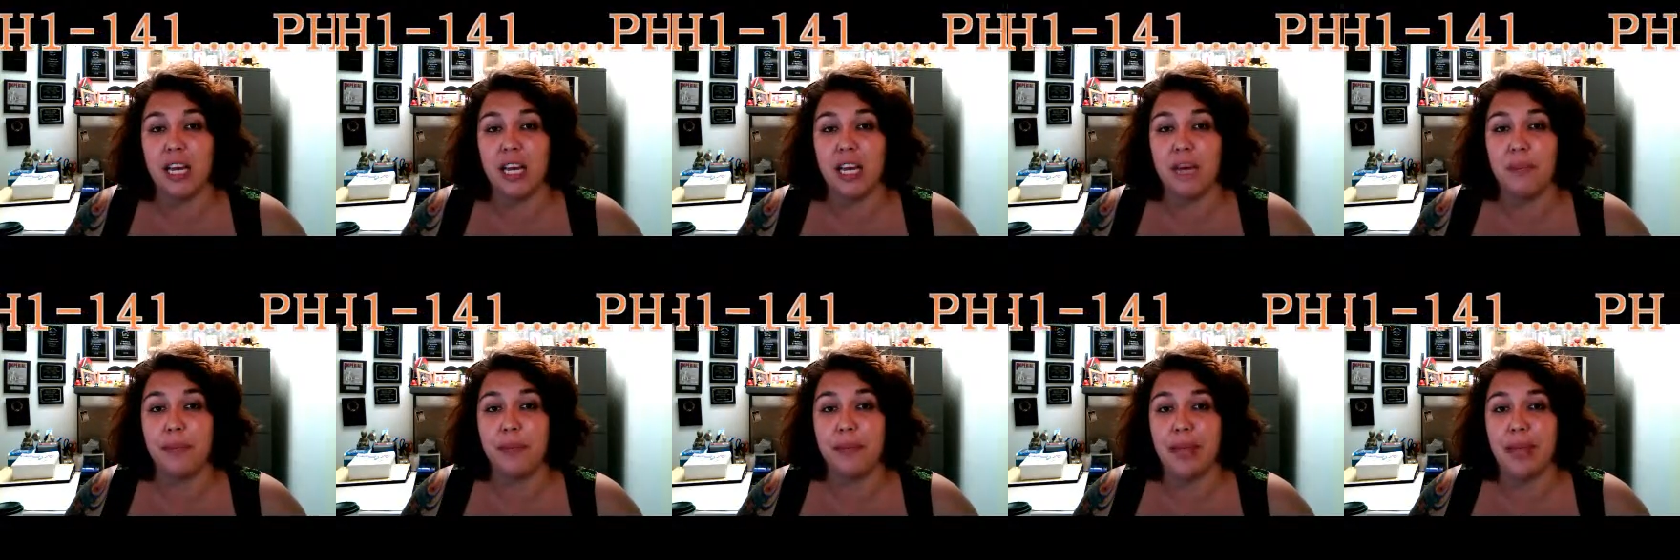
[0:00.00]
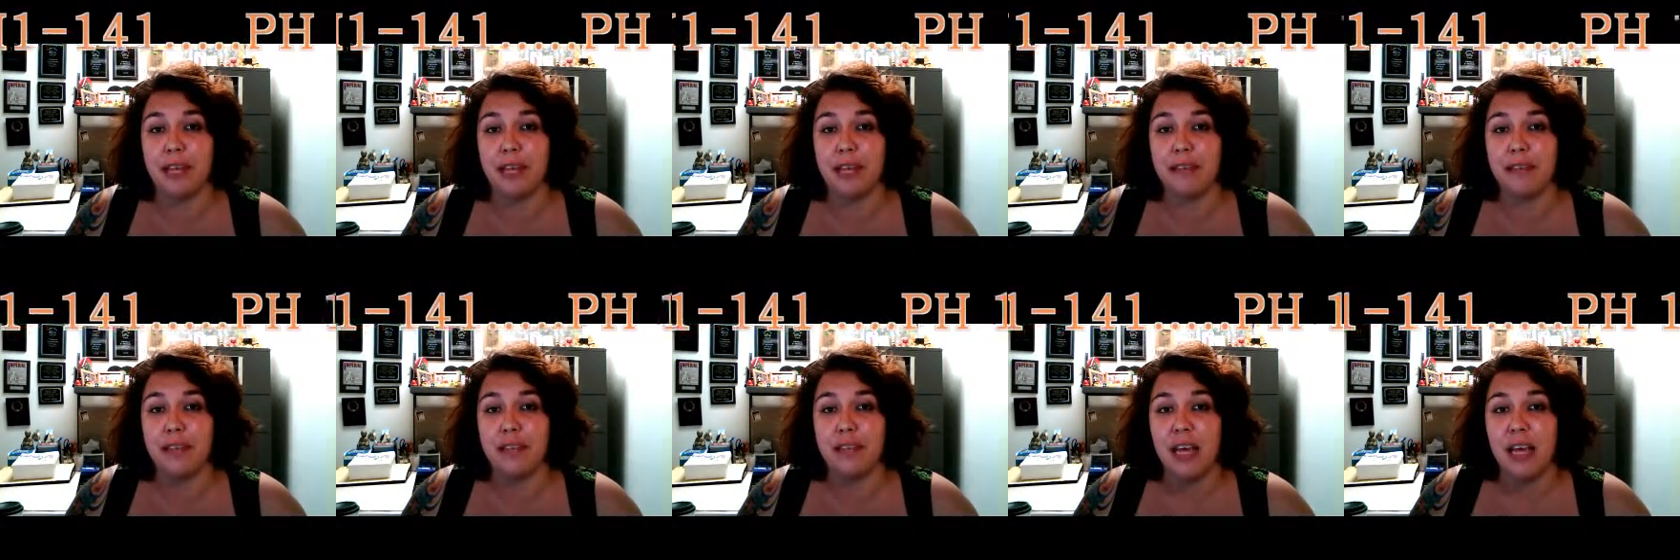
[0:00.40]
take
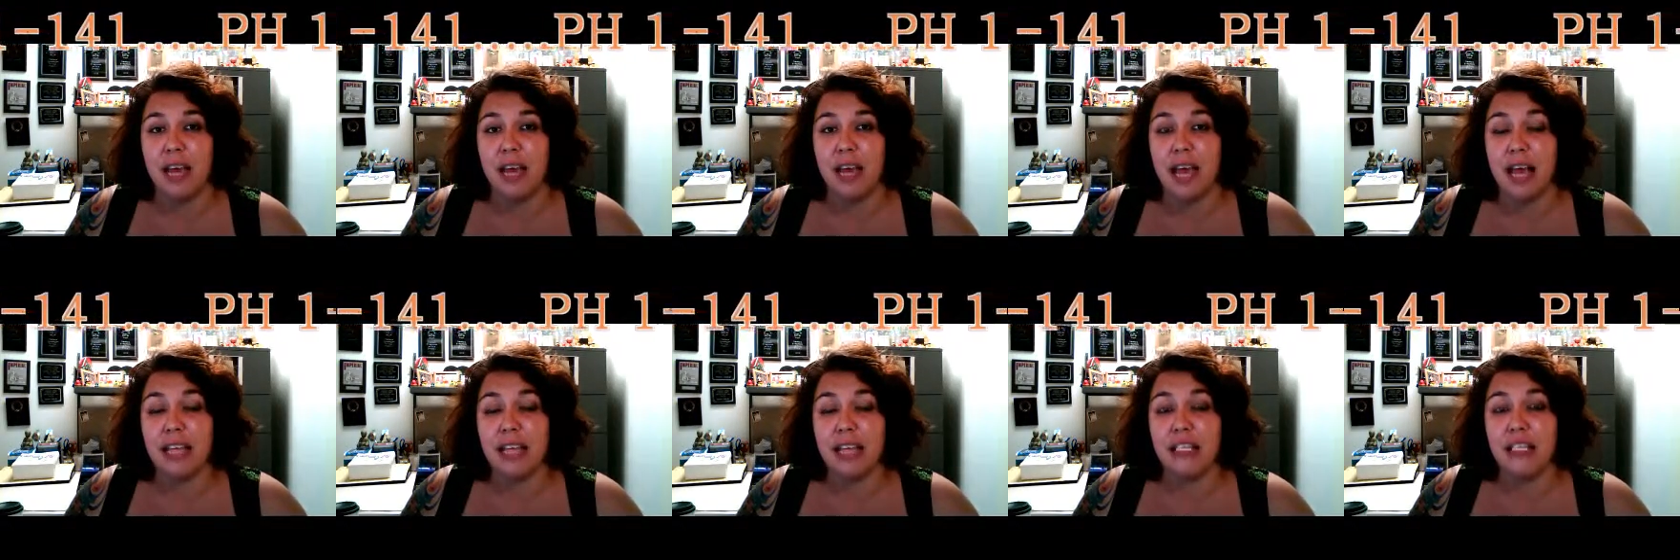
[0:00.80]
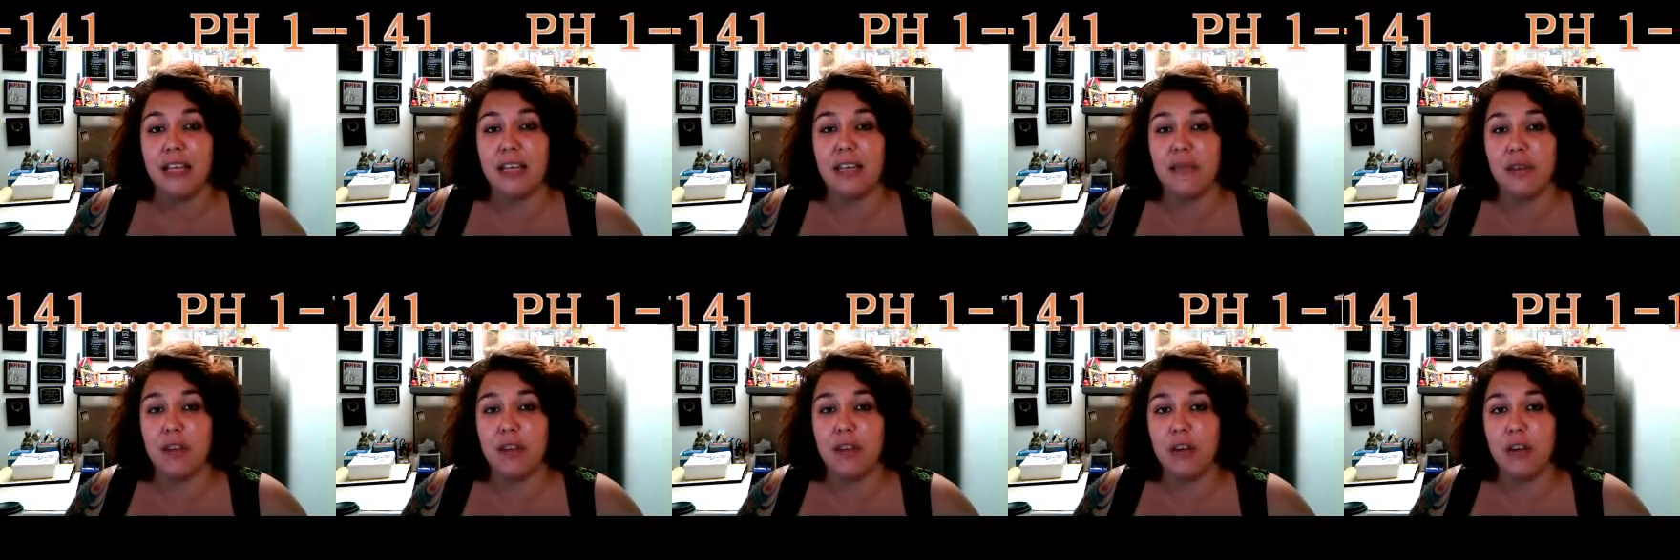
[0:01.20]
place at
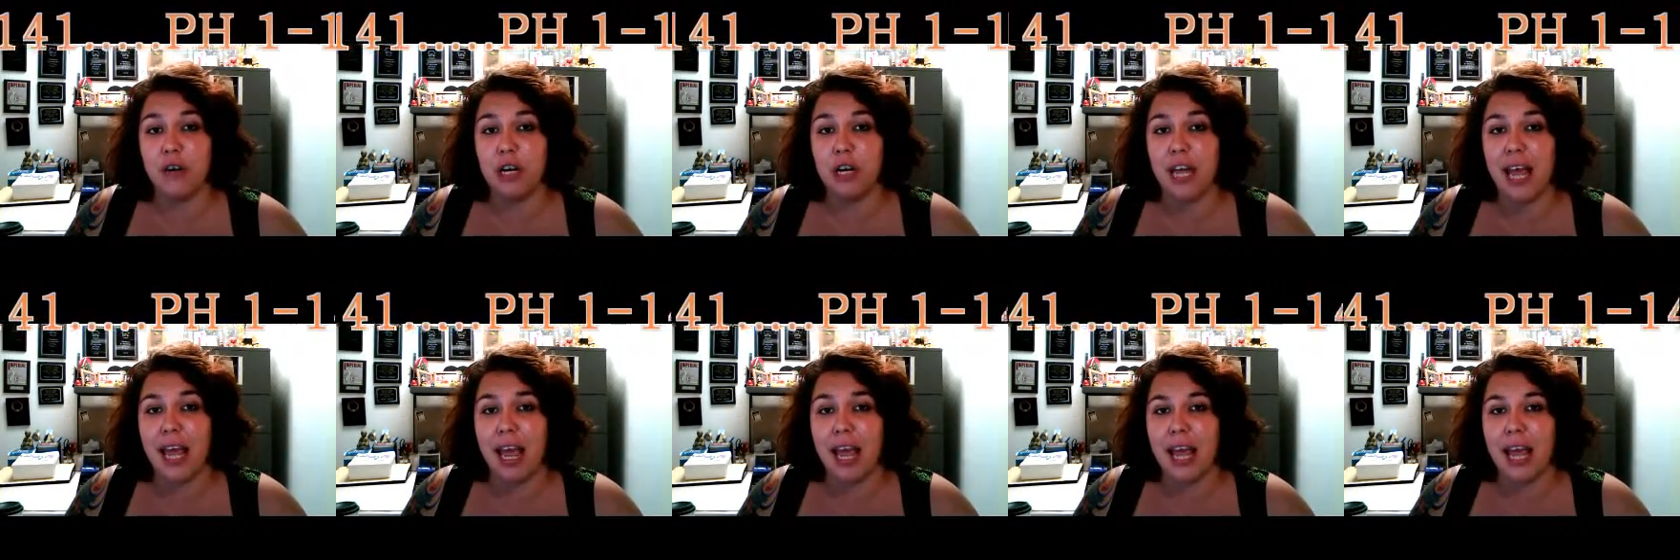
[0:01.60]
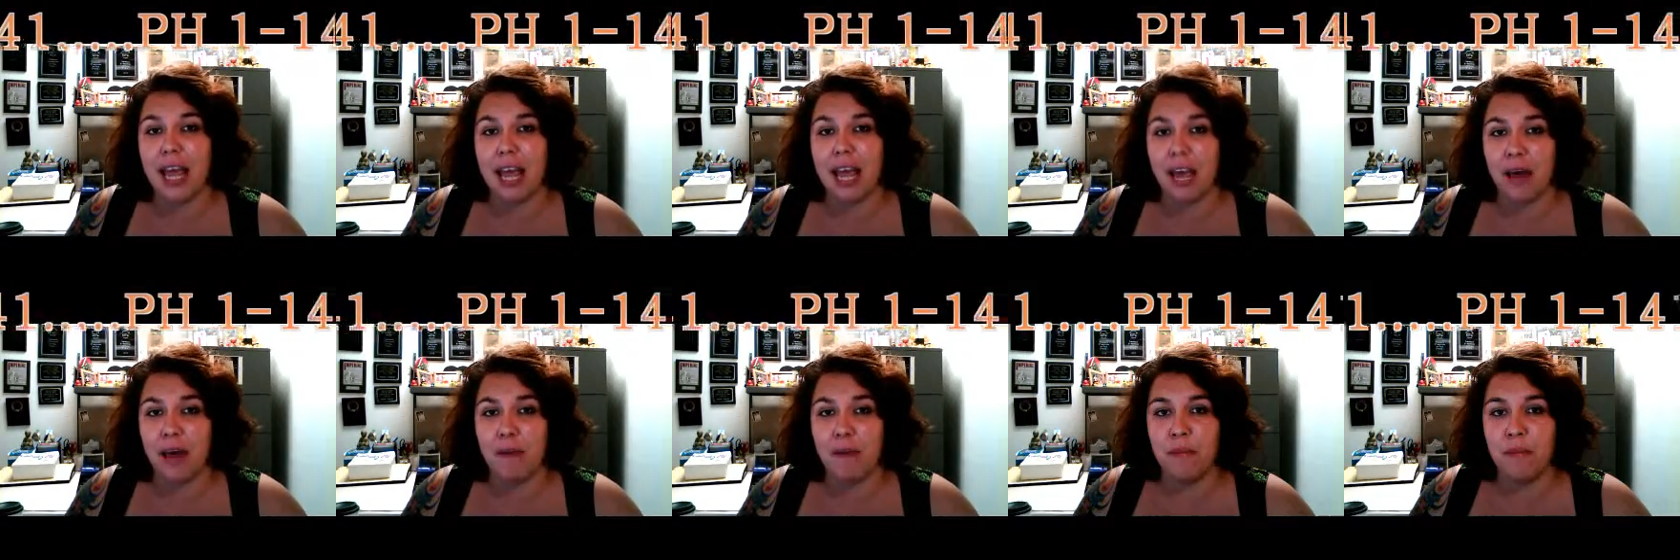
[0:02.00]
7:30
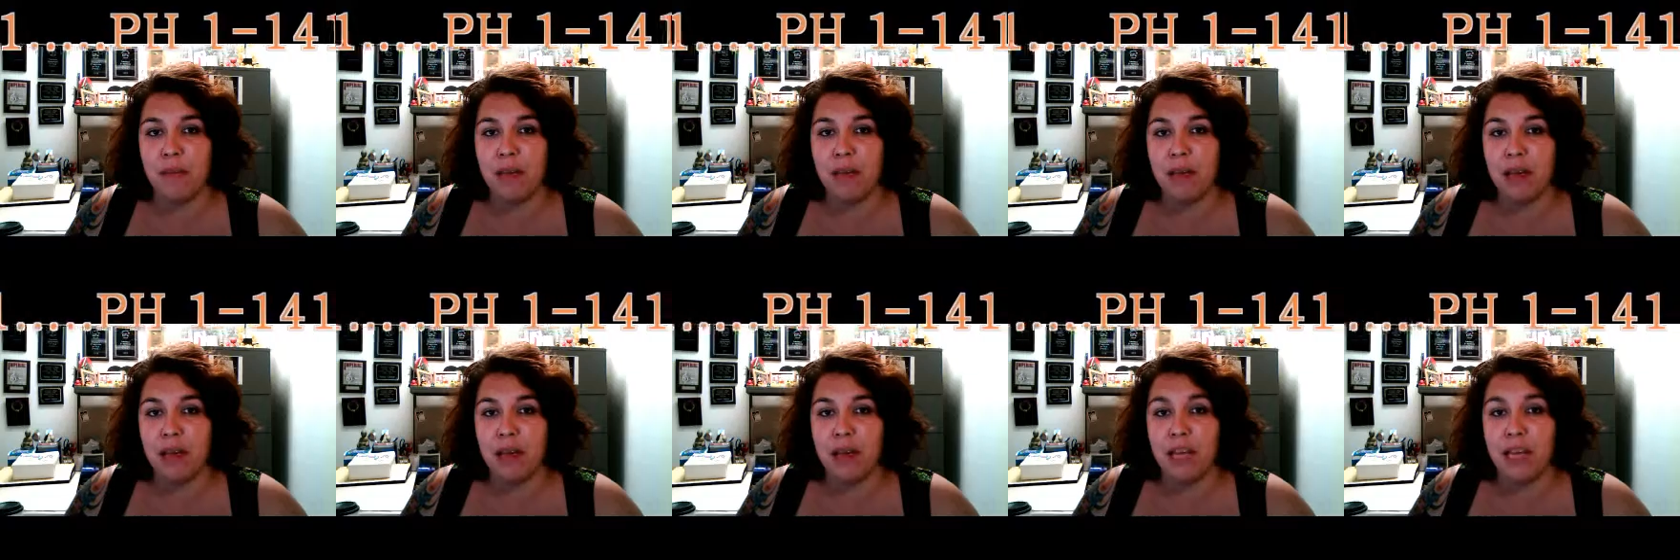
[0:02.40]
a.m.